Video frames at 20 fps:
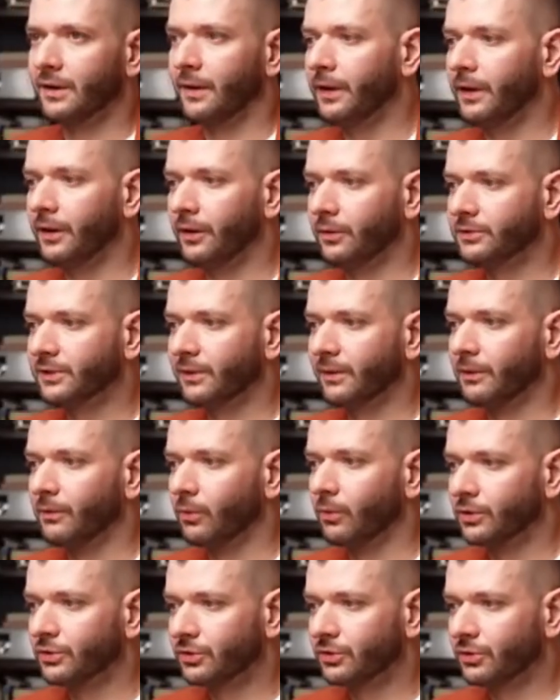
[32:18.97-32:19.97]
you know, someone
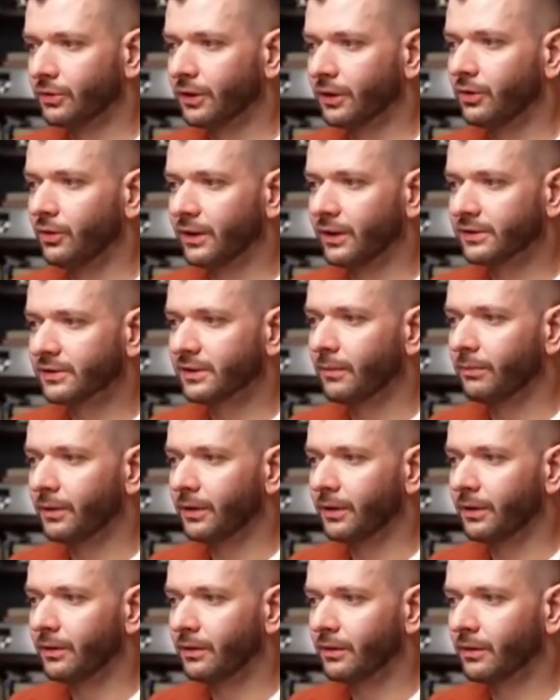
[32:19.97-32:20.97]
wants to like US
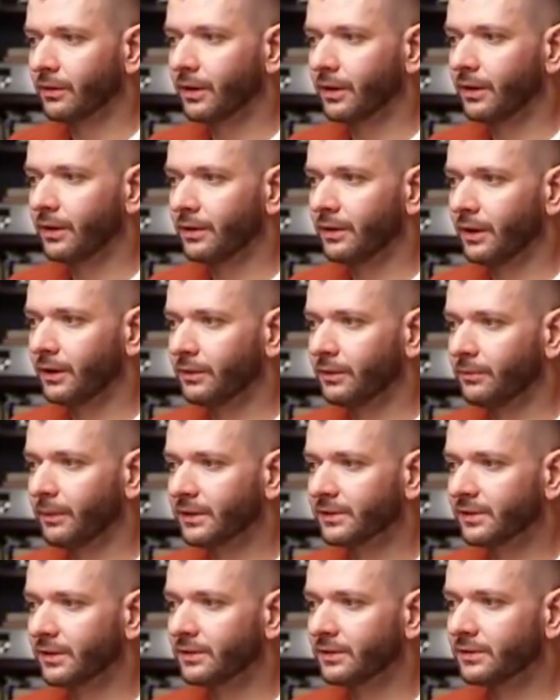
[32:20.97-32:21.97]
company. Okay, yeah, it
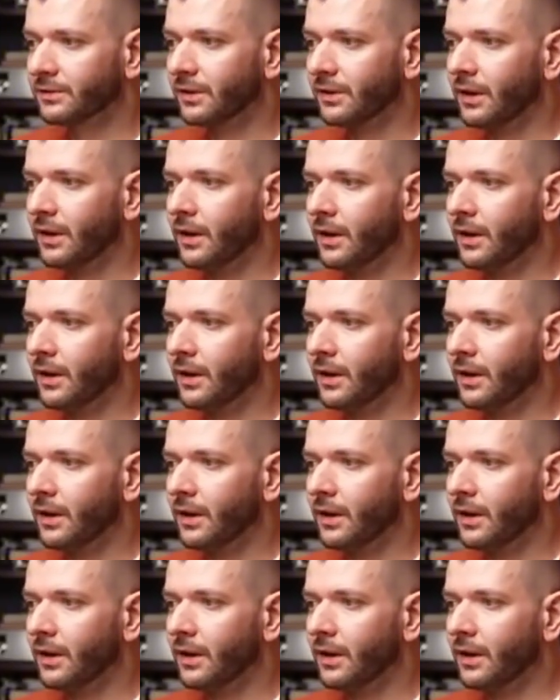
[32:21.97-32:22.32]
makes sense.